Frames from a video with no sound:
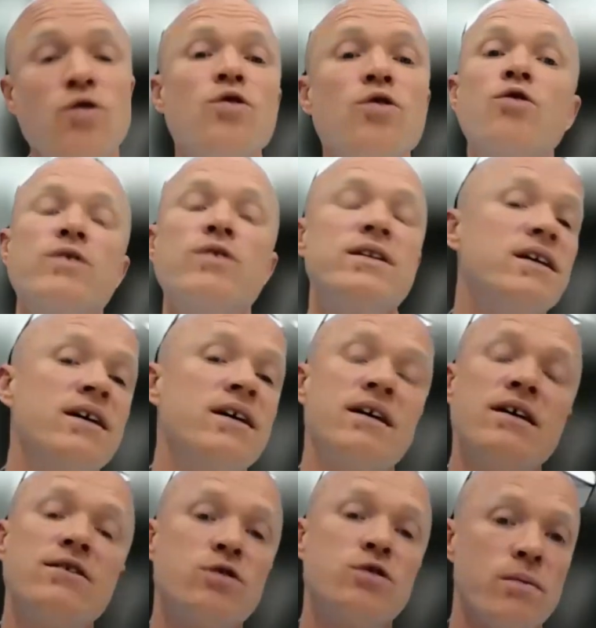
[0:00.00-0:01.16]
or
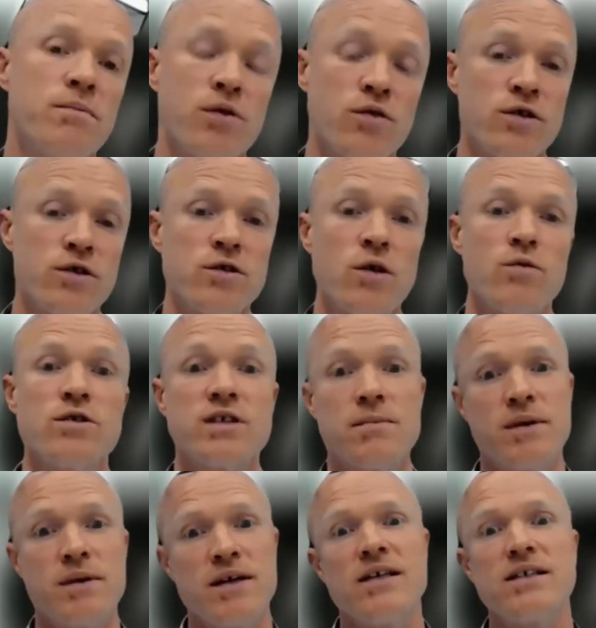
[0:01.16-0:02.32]
indeed to employers' own
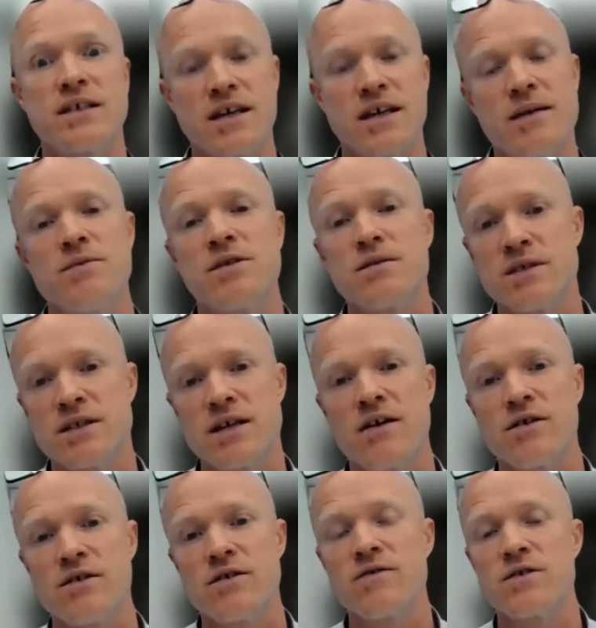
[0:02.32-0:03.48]
CPD schemes
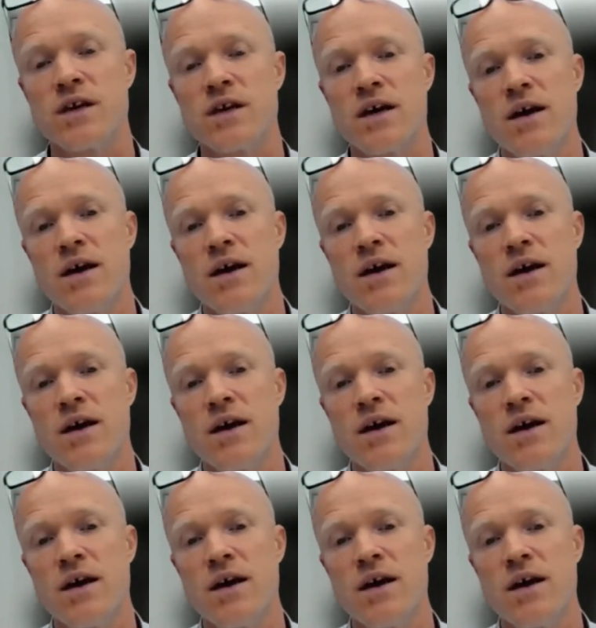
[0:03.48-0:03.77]
themselves.